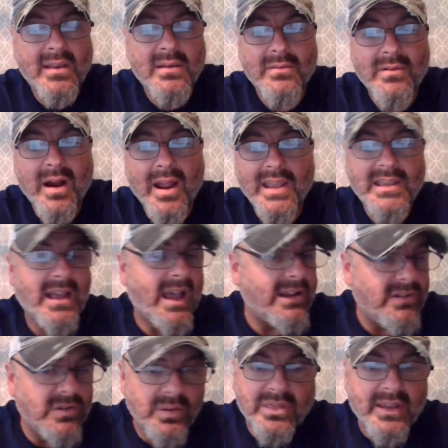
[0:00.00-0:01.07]
right? I
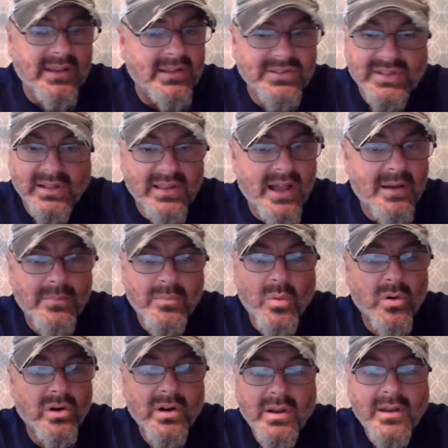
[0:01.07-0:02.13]
do things a lot
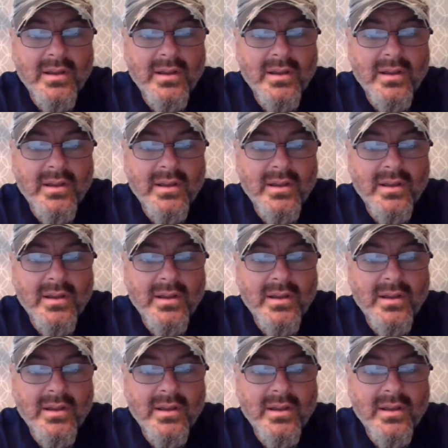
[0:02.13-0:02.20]
more